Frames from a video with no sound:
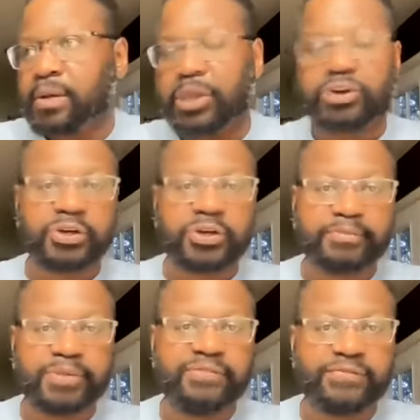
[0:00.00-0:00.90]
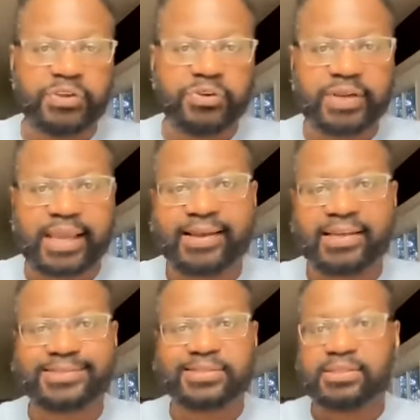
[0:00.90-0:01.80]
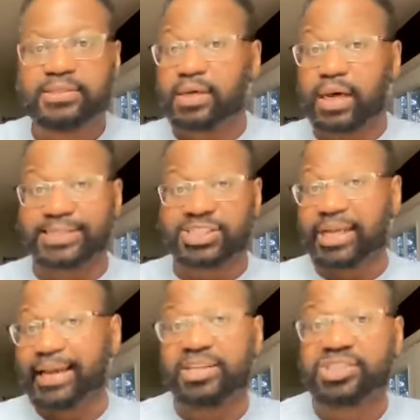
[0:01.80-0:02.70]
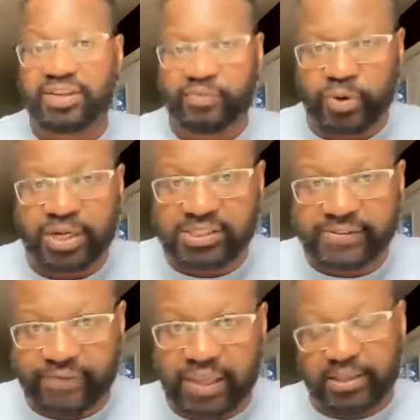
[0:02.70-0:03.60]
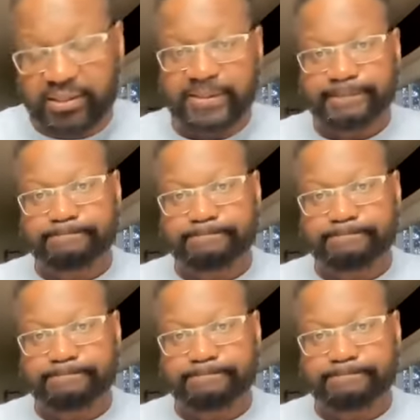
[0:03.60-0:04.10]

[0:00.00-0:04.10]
It could be viewed as a challenge of one's faith.